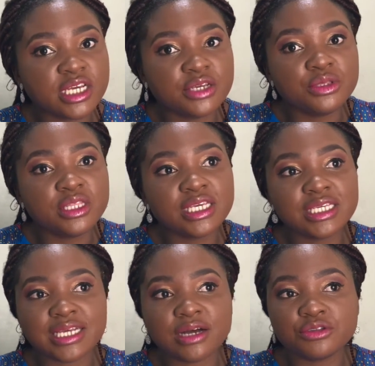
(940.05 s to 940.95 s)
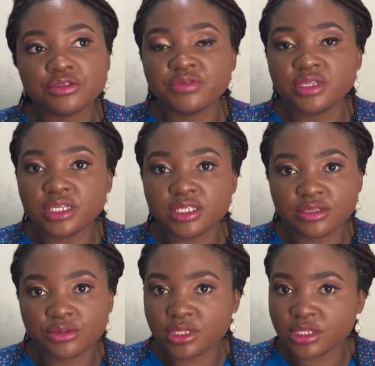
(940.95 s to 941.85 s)
that you think is out of date
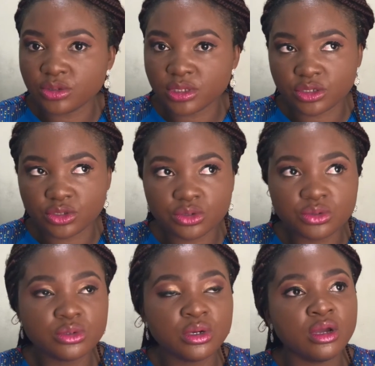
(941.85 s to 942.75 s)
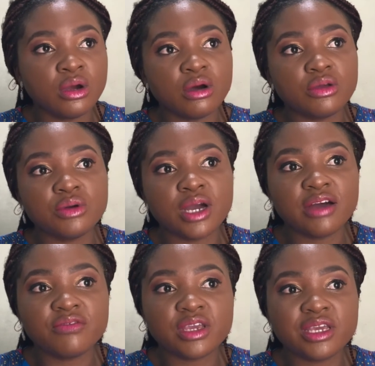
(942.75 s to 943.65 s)
in 2022, or you
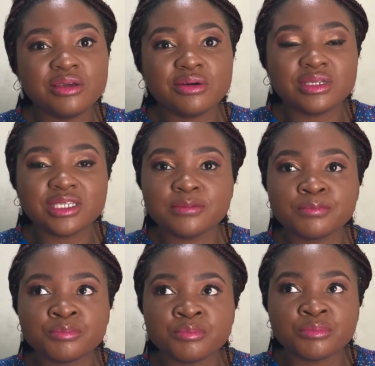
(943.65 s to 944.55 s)
have any other